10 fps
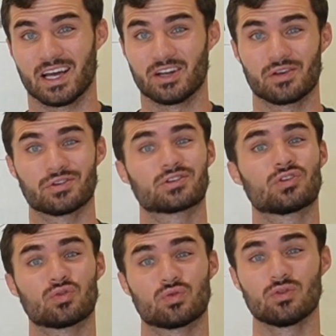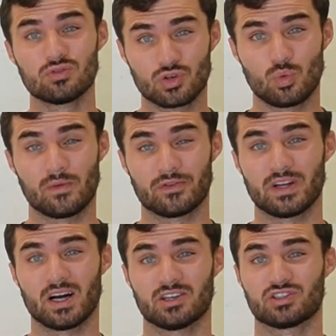Another crucial one for you
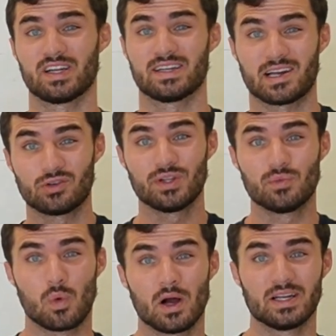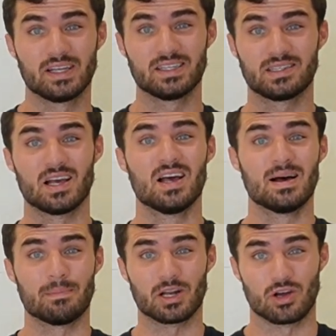to understand, not only what it is,
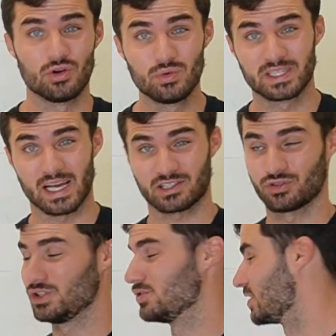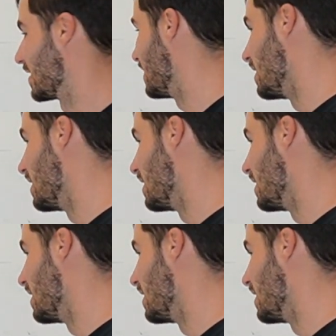but who is actually using it.